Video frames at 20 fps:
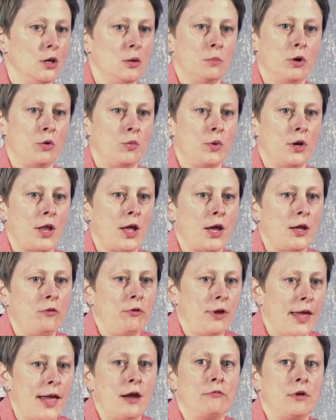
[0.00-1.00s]
but we're
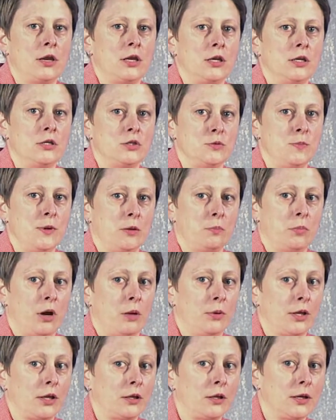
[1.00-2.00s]
not yet ready to speak
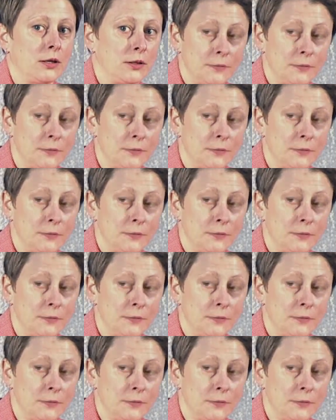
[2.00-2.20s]
publicly.